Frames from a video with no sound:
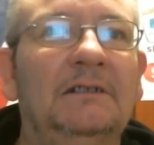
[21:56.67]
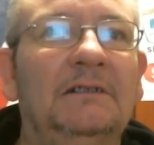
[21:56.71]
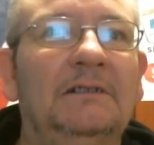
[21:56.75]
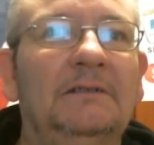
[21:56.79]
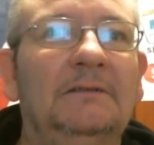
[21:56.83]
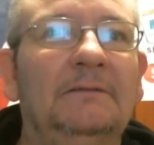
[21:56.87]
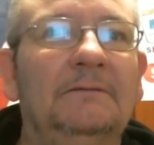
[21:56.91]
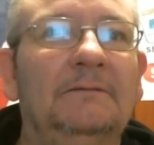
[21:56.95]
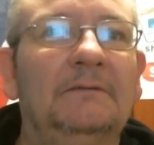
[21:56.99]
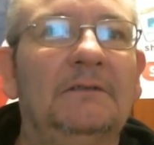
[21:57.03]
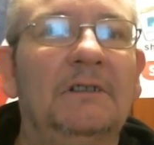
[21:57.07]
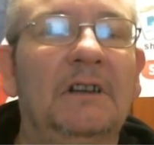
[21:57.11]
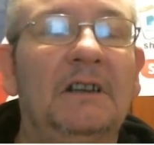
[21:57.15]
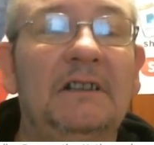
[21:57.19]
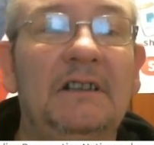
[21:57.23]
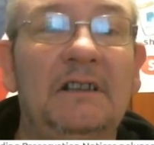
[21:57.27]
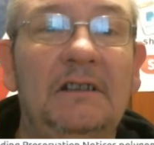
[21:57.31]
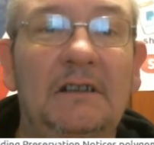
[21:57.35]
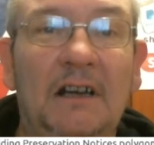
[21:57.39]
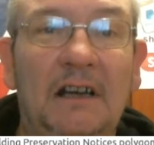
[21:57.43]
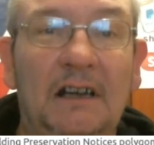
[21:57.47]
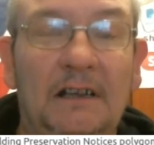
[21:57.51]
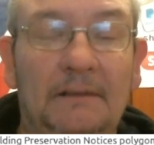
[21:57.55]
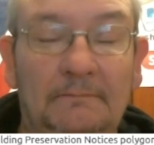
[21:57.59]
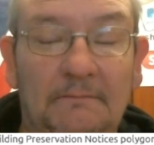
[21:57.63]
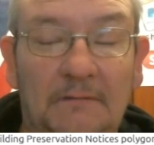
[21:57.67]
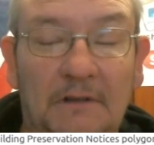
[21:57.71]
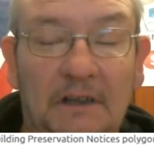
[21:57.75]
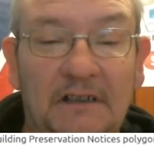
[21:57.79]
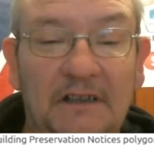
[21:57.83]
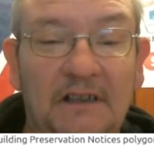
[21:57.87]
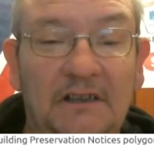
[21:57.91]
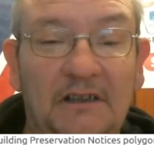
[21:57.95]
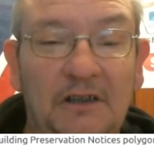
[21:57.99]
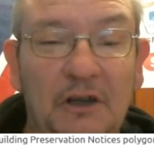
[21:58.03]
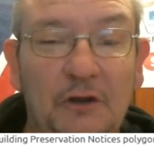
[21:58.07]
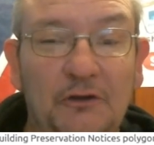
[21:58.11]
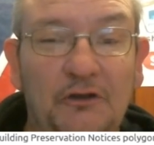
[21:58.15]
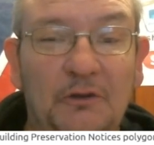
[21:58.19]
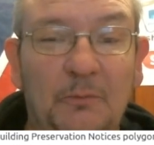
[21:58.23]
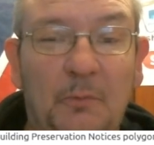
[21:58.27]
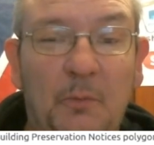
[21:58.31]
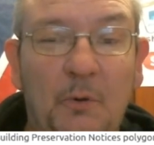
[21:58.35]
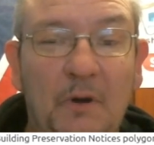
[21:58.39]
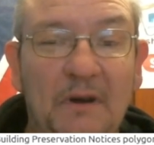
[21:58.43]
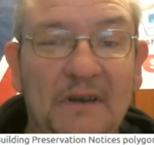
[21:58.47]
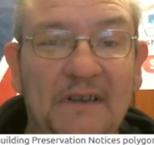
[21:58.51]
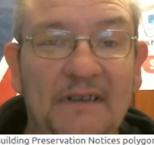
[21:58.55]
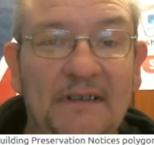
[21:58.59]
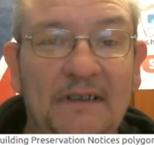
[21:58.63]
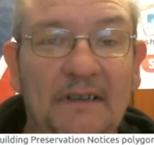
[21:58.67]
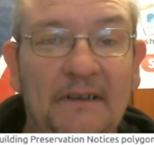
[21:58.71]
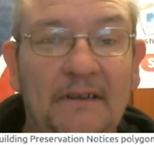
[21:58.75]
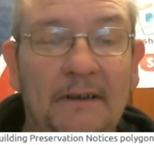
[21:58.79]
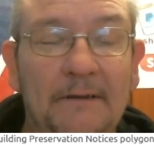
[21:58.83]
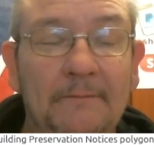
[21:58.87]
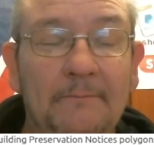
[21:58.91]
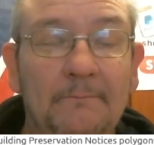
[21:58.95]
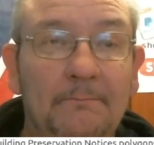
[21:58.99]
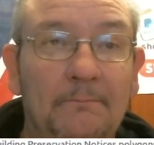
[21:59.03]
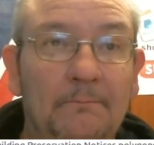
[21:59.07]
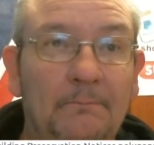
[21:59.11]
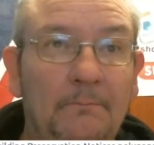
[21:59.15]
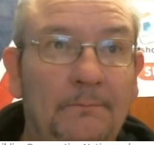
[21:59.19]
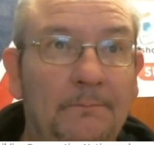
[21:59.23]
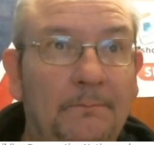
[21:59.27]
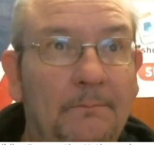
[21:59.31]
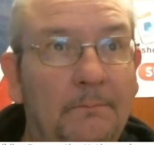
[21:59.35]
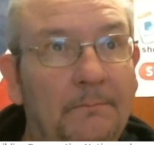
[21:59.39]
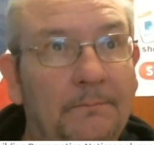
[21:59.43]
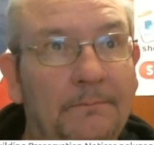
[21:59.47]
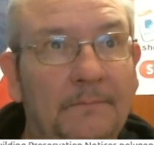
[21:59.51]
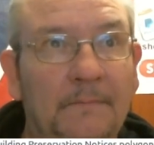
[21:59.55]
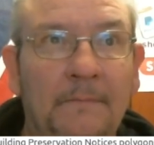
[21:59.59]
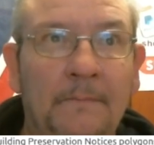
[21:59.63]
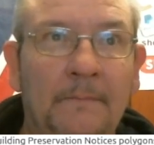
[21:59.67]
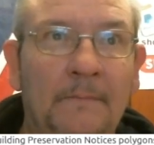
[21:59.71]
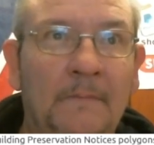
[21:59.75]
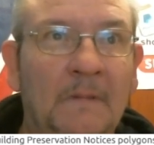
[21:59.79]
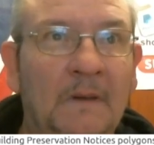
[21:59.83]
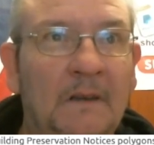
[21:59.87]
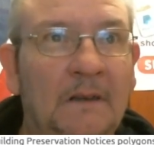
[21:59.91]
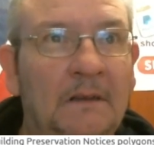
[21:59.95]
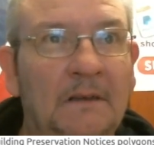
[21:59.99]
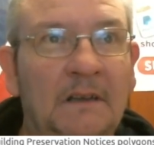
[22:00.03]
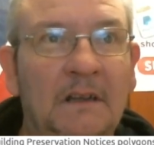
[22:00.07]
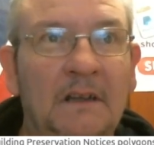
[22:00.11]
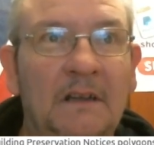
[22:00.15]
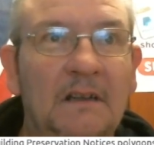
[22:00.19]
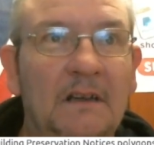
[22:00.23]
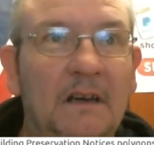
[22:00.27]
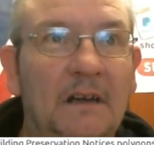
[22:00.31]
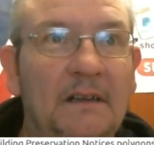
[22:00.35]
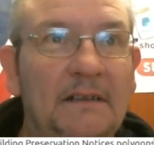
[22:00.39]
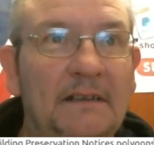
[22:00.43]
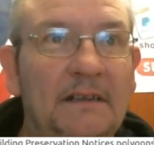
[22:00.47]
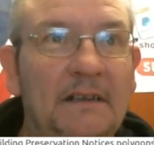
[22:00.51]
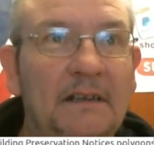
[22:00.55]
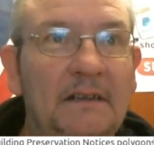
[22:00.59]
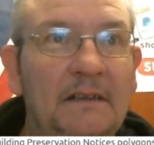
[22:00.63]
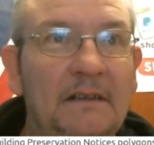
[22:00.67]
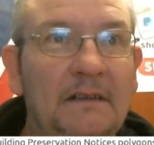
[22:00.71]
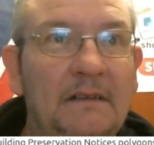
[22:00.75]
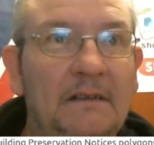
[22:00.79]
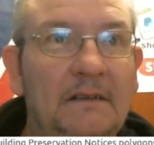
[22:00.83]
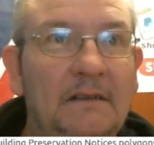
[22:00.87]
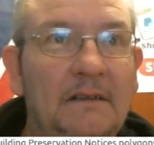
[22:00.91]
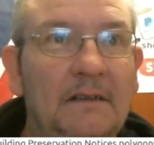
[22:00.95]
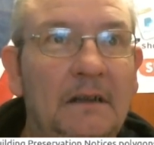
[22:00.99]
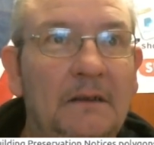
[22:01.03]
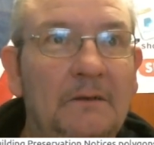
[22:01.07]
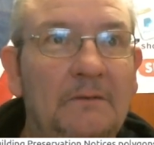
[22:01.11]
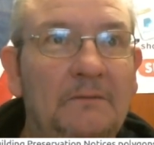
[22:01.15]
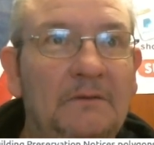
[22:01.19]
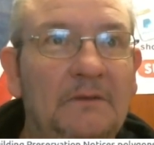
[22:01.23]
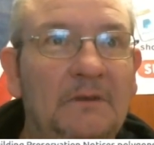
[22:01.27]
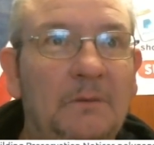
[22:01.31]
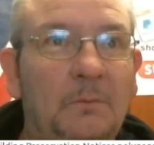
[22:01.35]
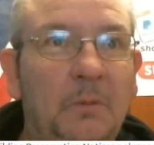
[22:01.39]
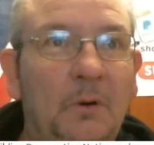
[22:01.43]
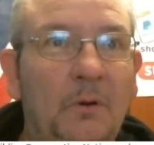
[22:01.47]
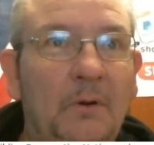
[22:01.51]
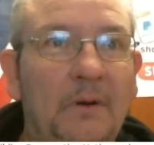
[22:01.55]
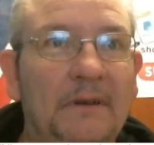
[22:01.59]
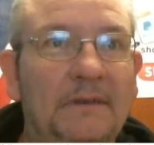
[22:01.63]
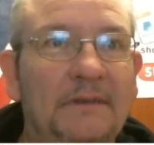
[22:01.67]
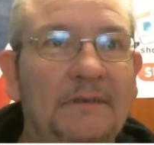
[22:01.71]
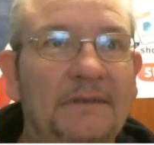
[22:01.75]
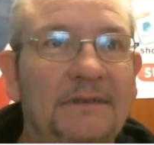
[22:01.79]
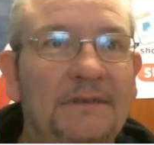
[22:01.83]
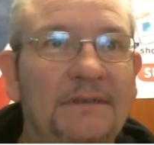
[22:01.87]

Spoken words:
I didn't load the points, did I? I didn't load the points.